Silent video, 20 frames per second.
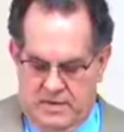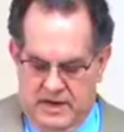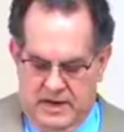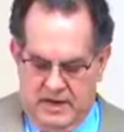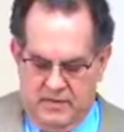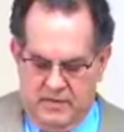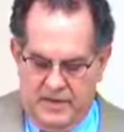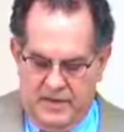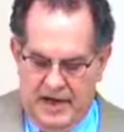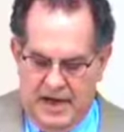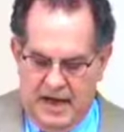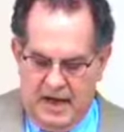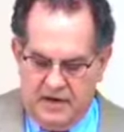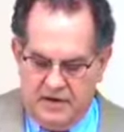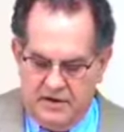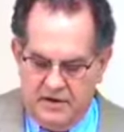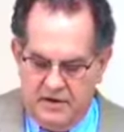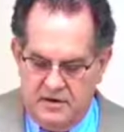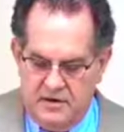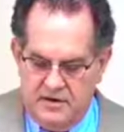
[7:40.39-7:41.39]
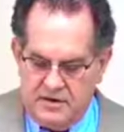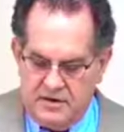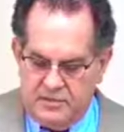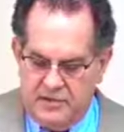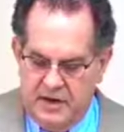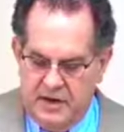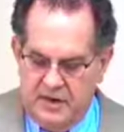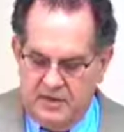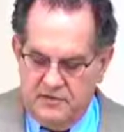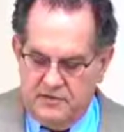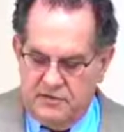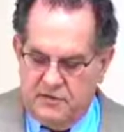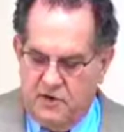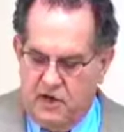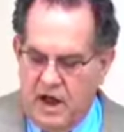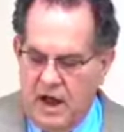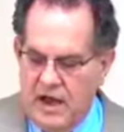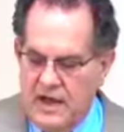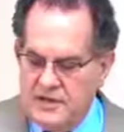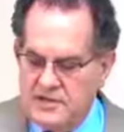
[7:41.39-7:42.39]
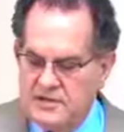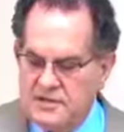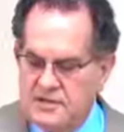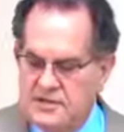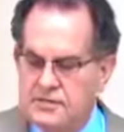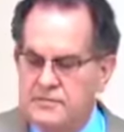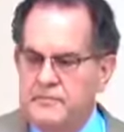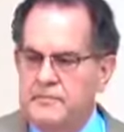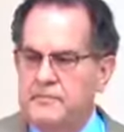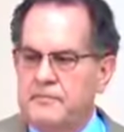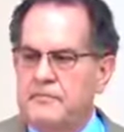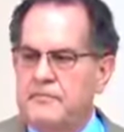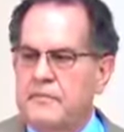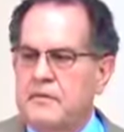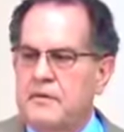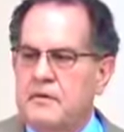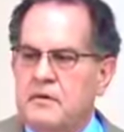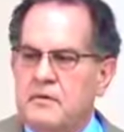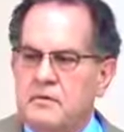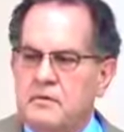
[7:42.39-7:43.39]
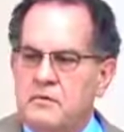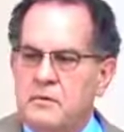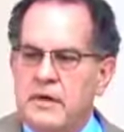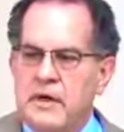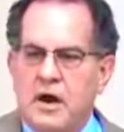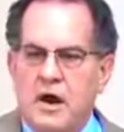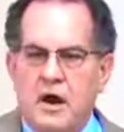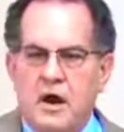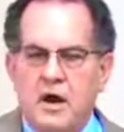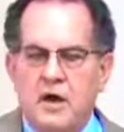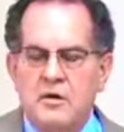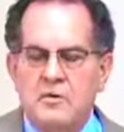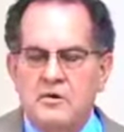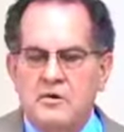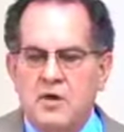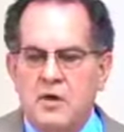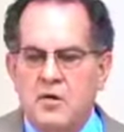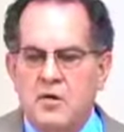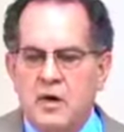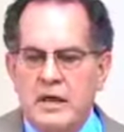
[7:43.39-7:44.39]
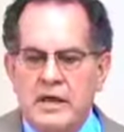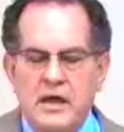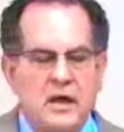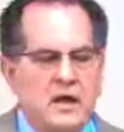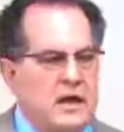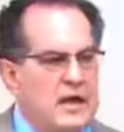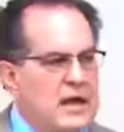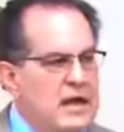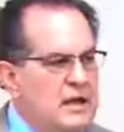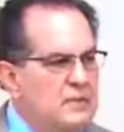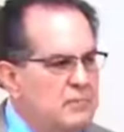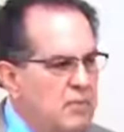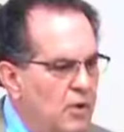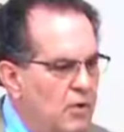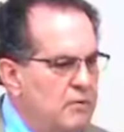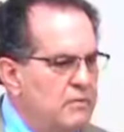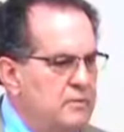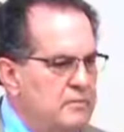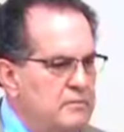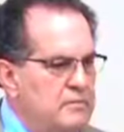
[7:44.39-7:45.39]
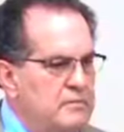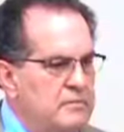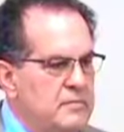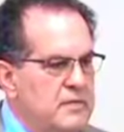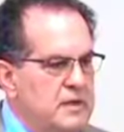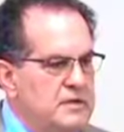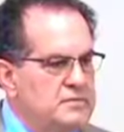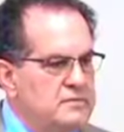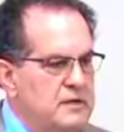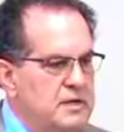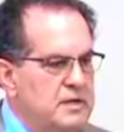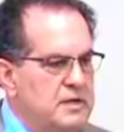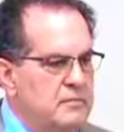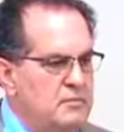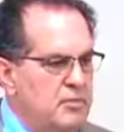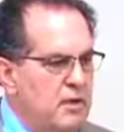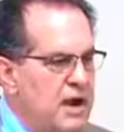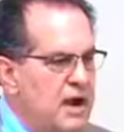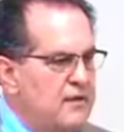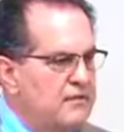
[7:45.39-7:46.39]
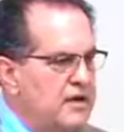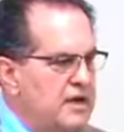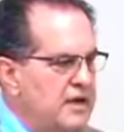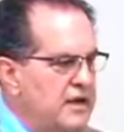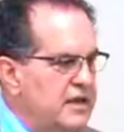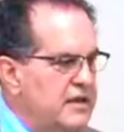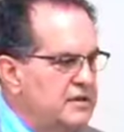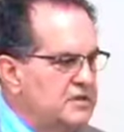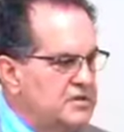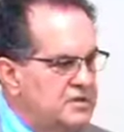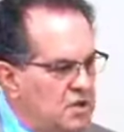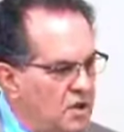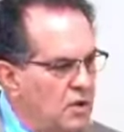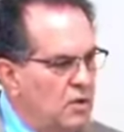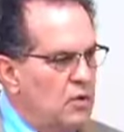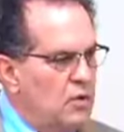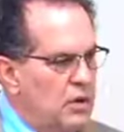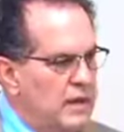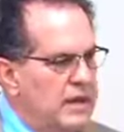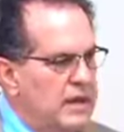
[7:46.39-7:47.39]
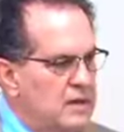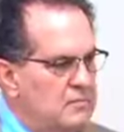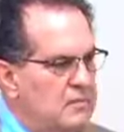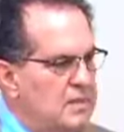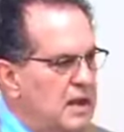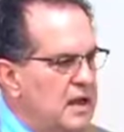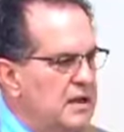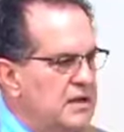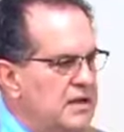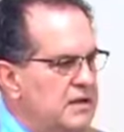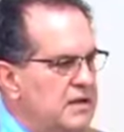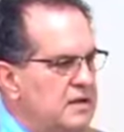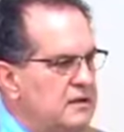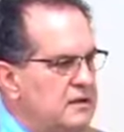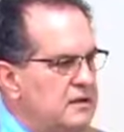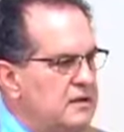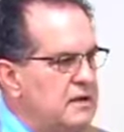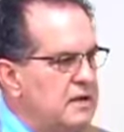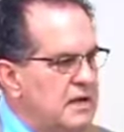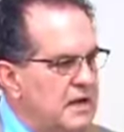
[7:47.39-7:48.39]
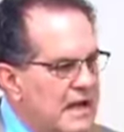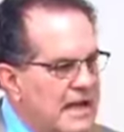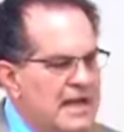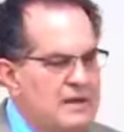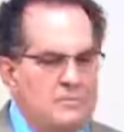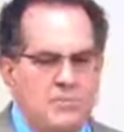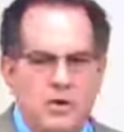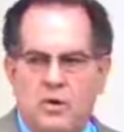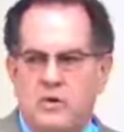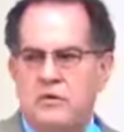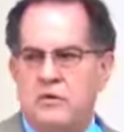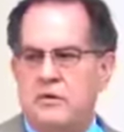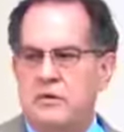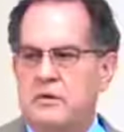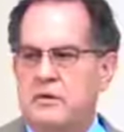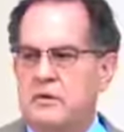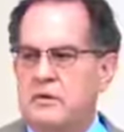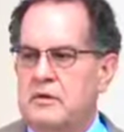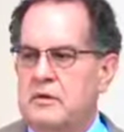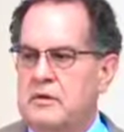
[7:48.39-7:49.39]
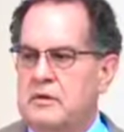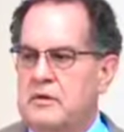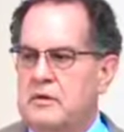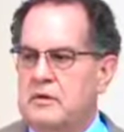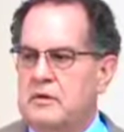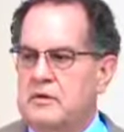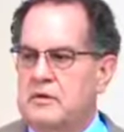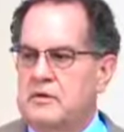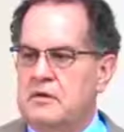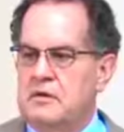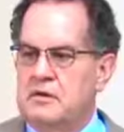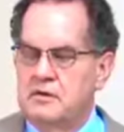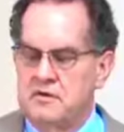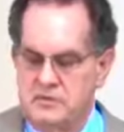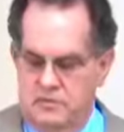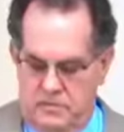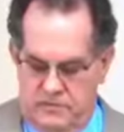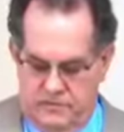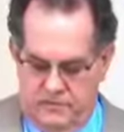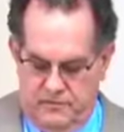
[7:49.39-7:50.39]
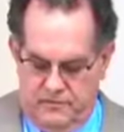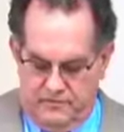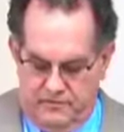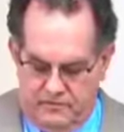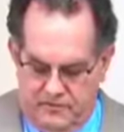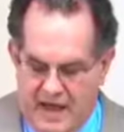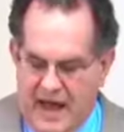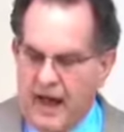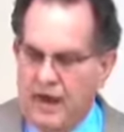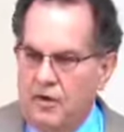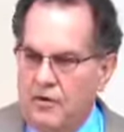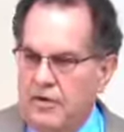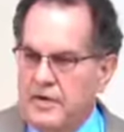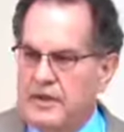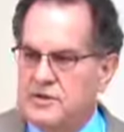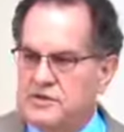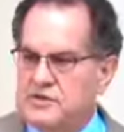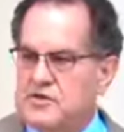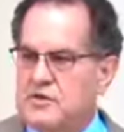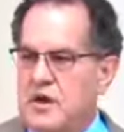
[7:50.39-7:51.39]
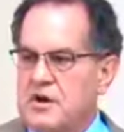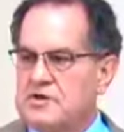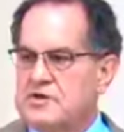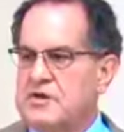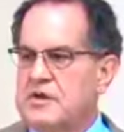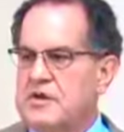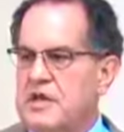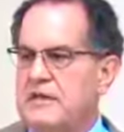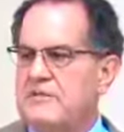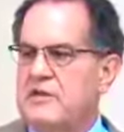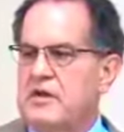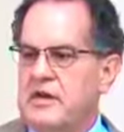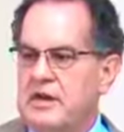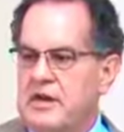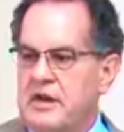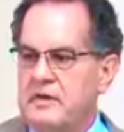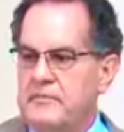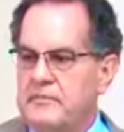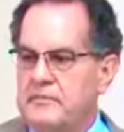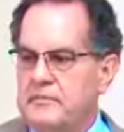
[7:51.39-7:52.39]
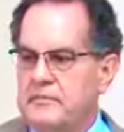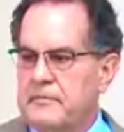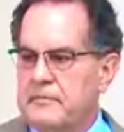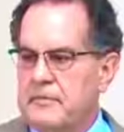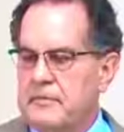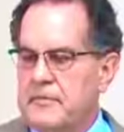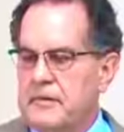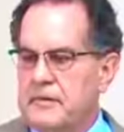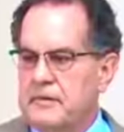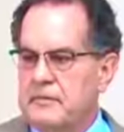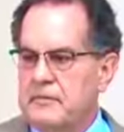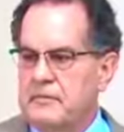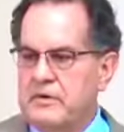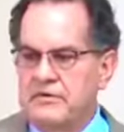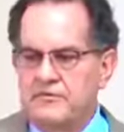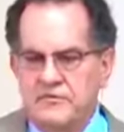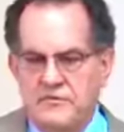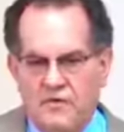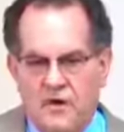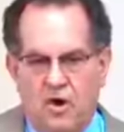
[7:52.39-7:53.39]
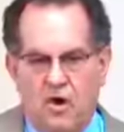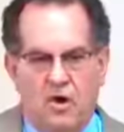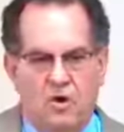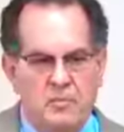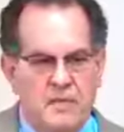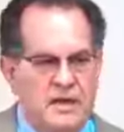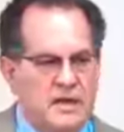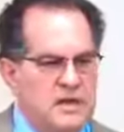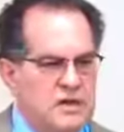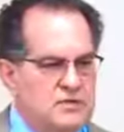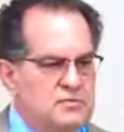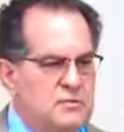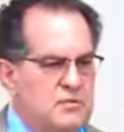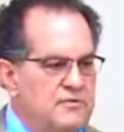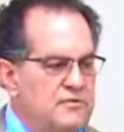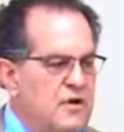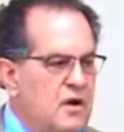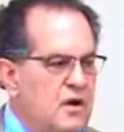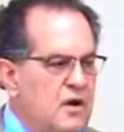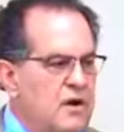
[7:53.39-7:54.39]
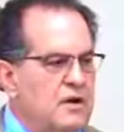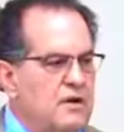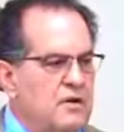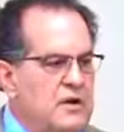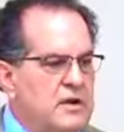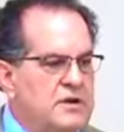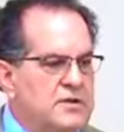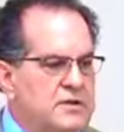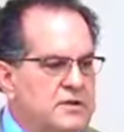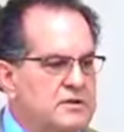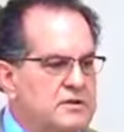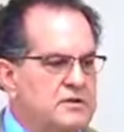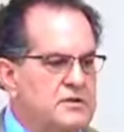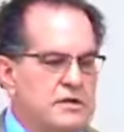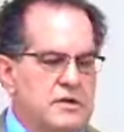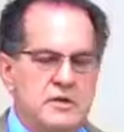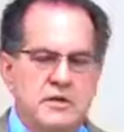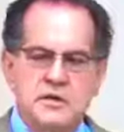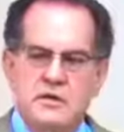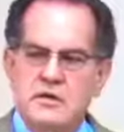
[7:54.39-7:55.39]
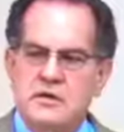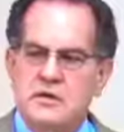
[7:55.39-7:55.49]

But without the Spirit of Christ, we are totally unable that's what depravity is total inability, unable to follow the instruction given you. We fall because we're fallen creatures.